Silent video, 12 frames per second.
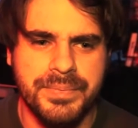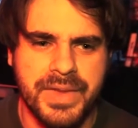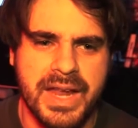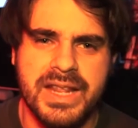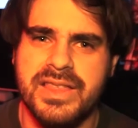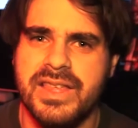
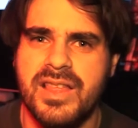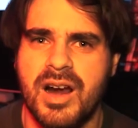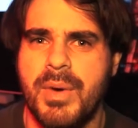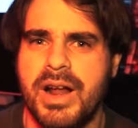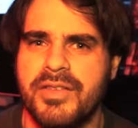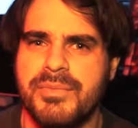anything that I
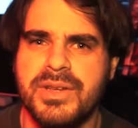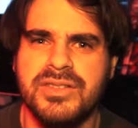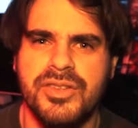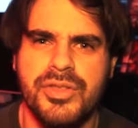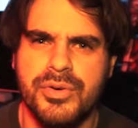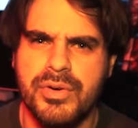might have
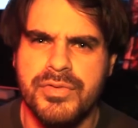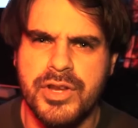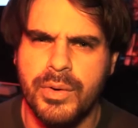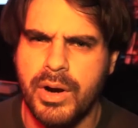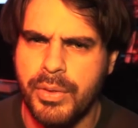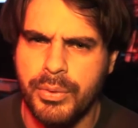missed in the review,
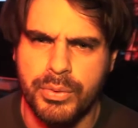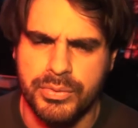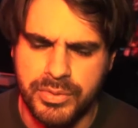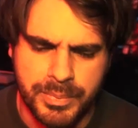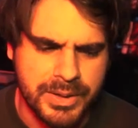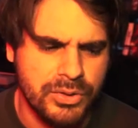or I thought it
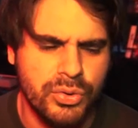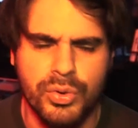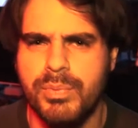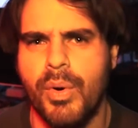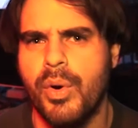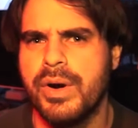was a bit too
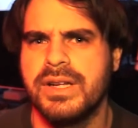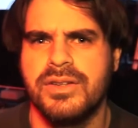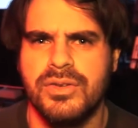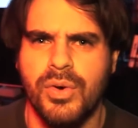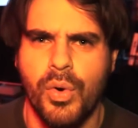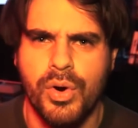boring
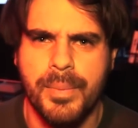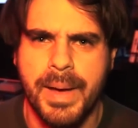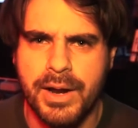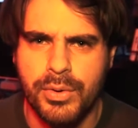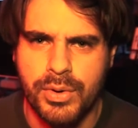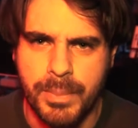to talk
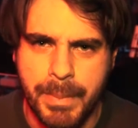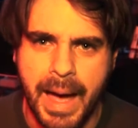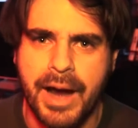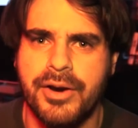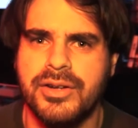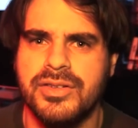about, or
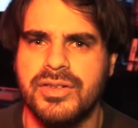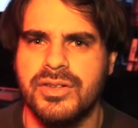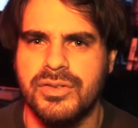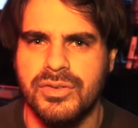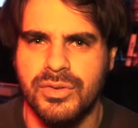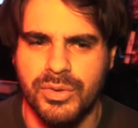
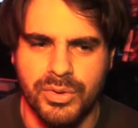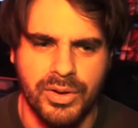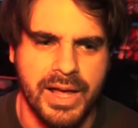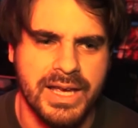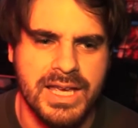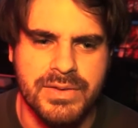comparisons, or
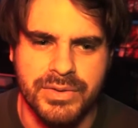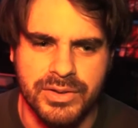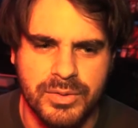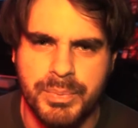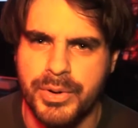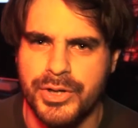like even
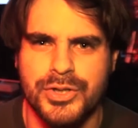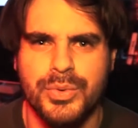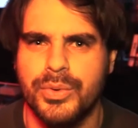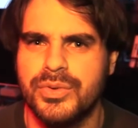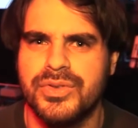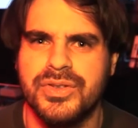
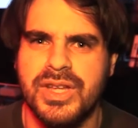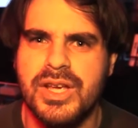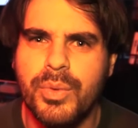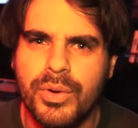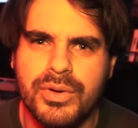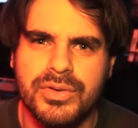spiritual
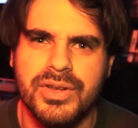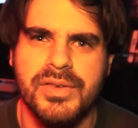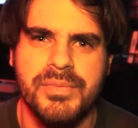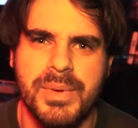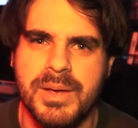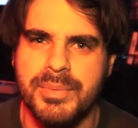sequels
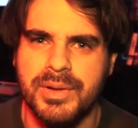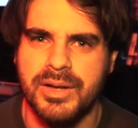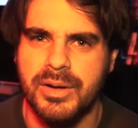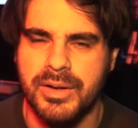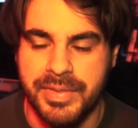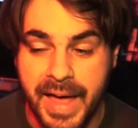if people
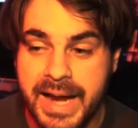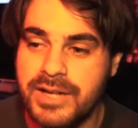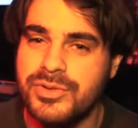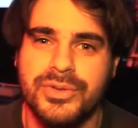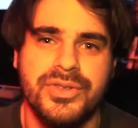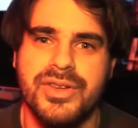are that
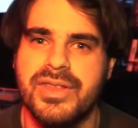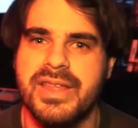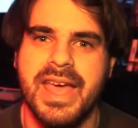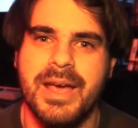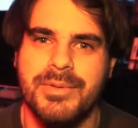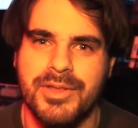interested in the
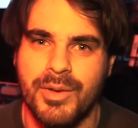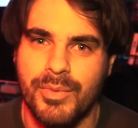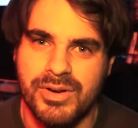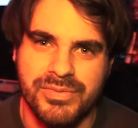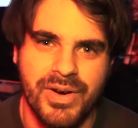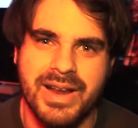game that they
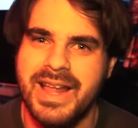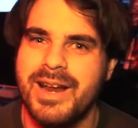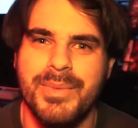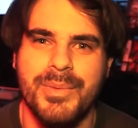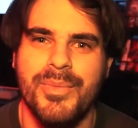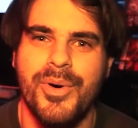want to find out a
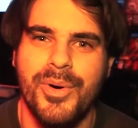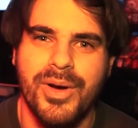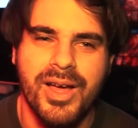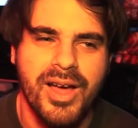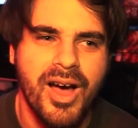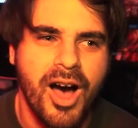bit more.
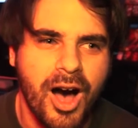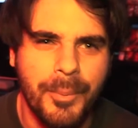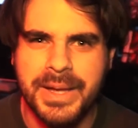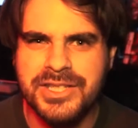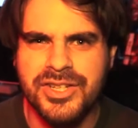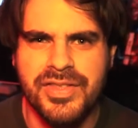I'll
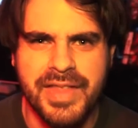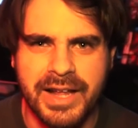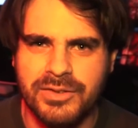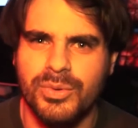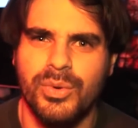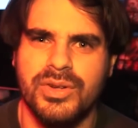mention
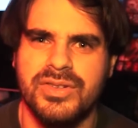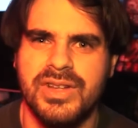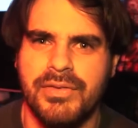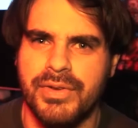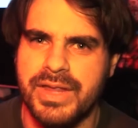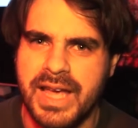that sort of
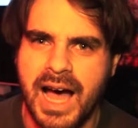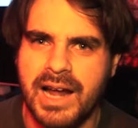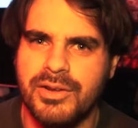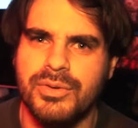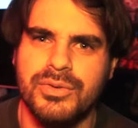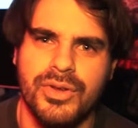stuff on the
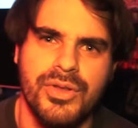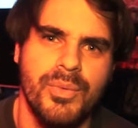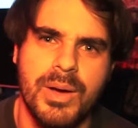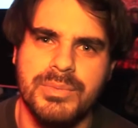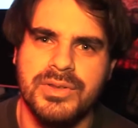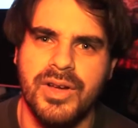articles on the
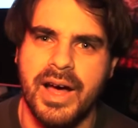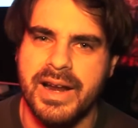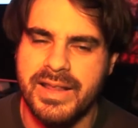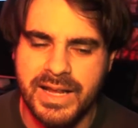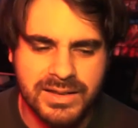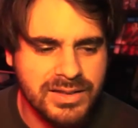website,
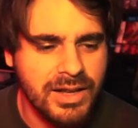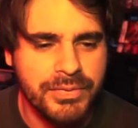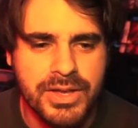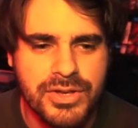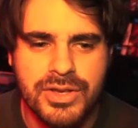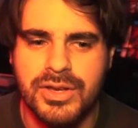and that's stuff
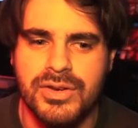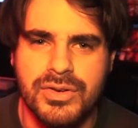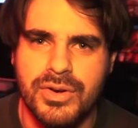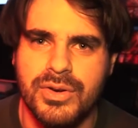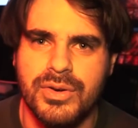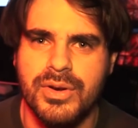that you can
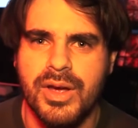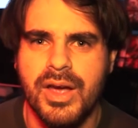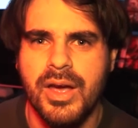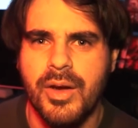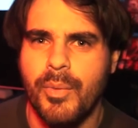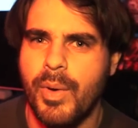do
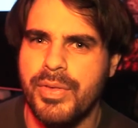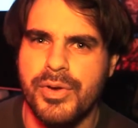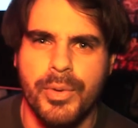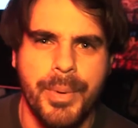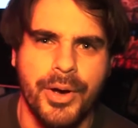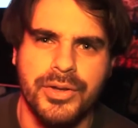whether
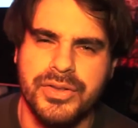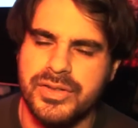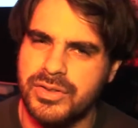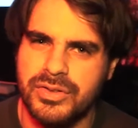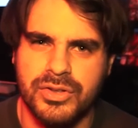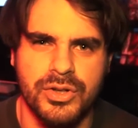you're posting
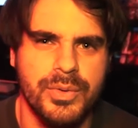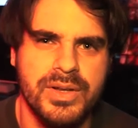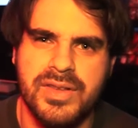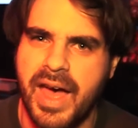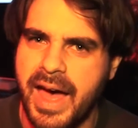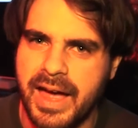to Screw
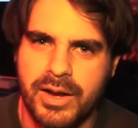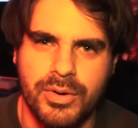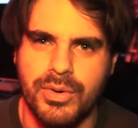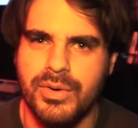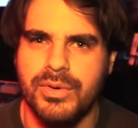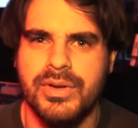Attack
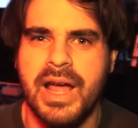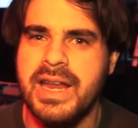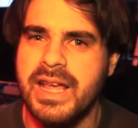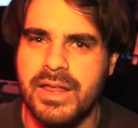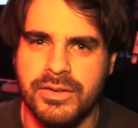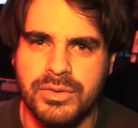or
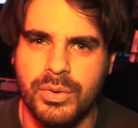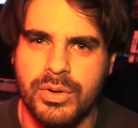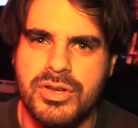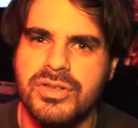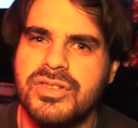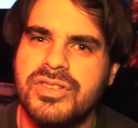any other sort
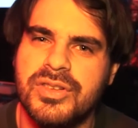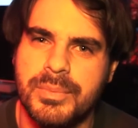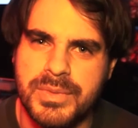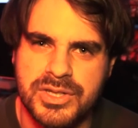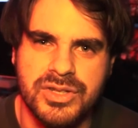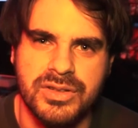of user
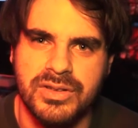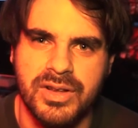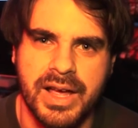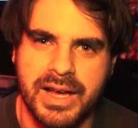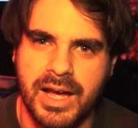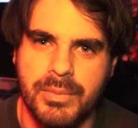submissions
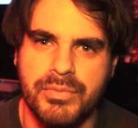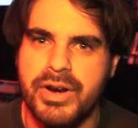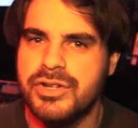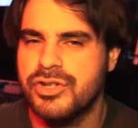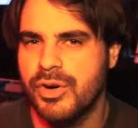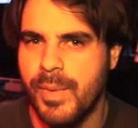like
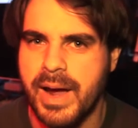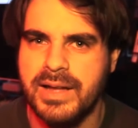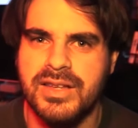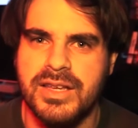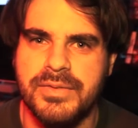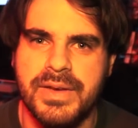RetroWare
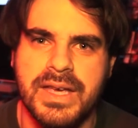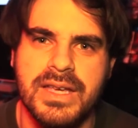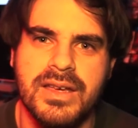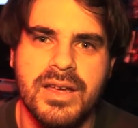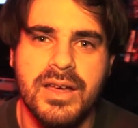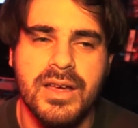TV.
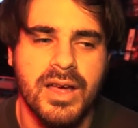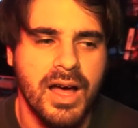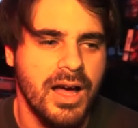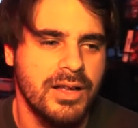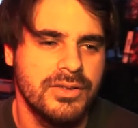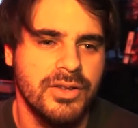
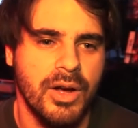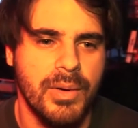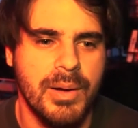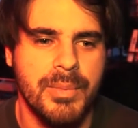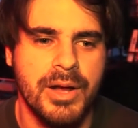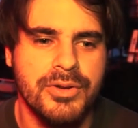So
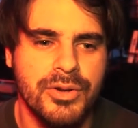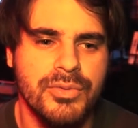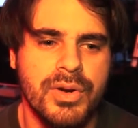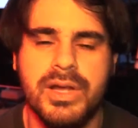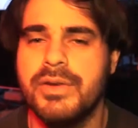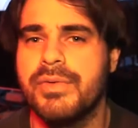I do
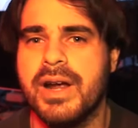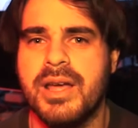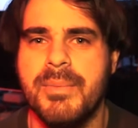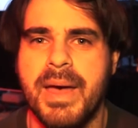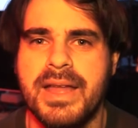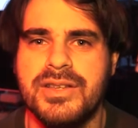really
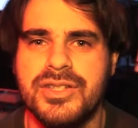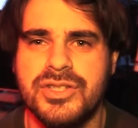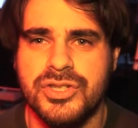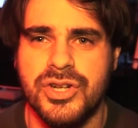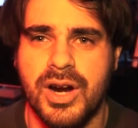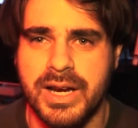recommend
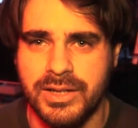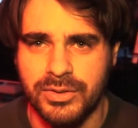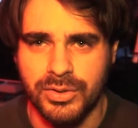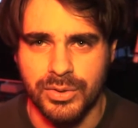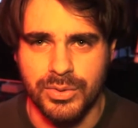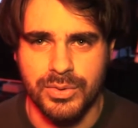just trying
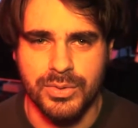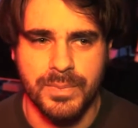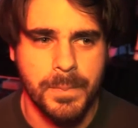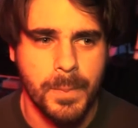to,